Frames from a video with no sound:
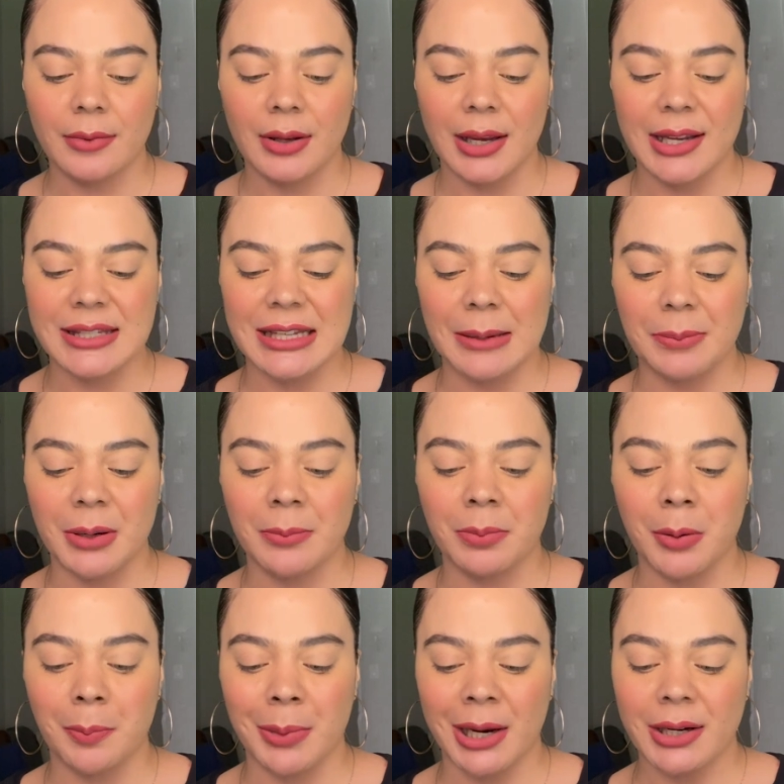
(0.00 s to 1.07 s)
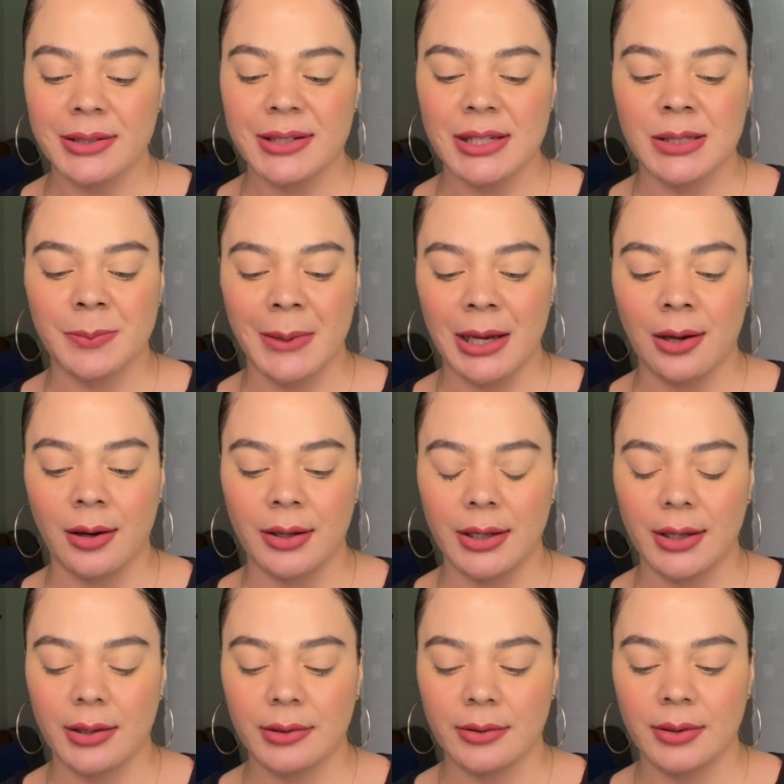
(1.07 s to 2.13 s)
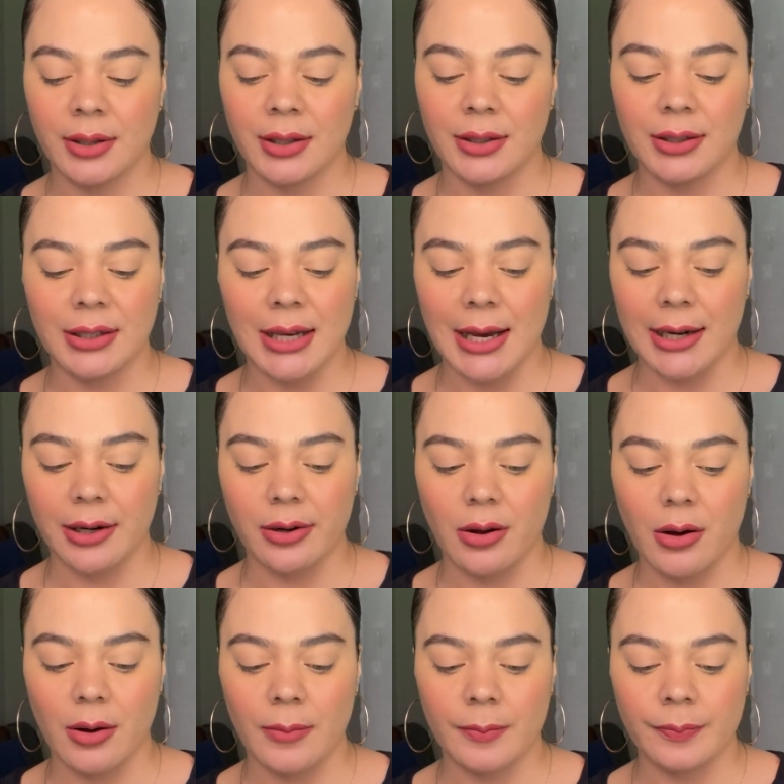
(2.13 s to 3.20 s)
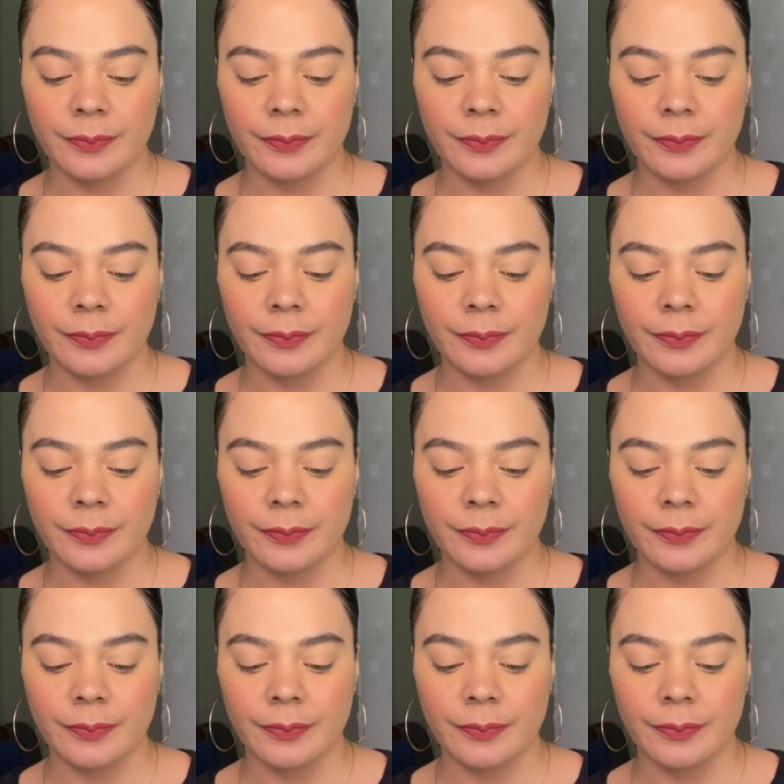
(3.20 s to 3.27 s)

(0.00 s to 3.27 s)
as I've been prepared to speak on it. Not at all.